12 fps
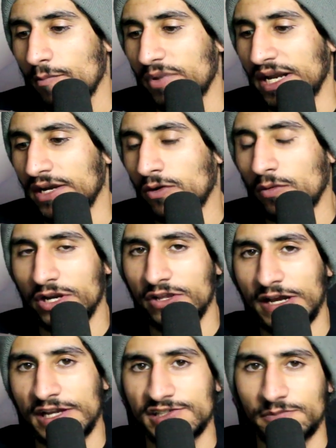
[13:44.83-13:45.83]
But I don't want
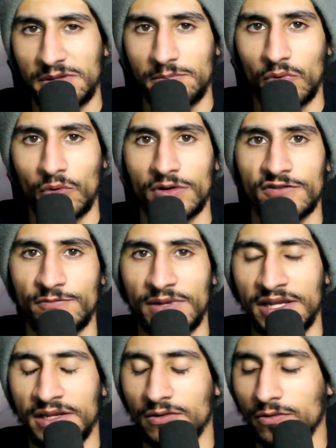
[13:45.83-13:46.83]
you guys to be bored of
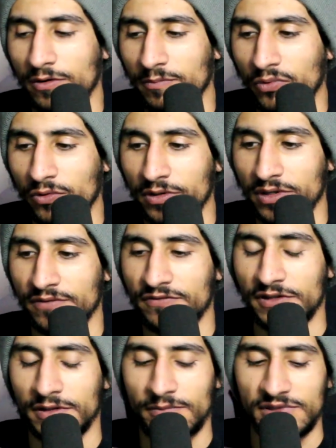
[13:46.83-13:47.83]
me or bored
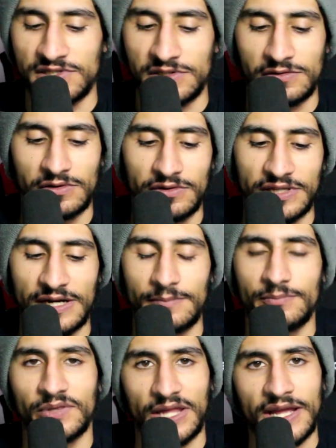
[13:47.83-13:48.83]
of the material that
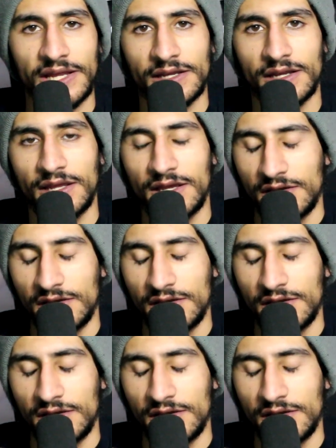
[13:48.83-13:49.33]
I'm playing.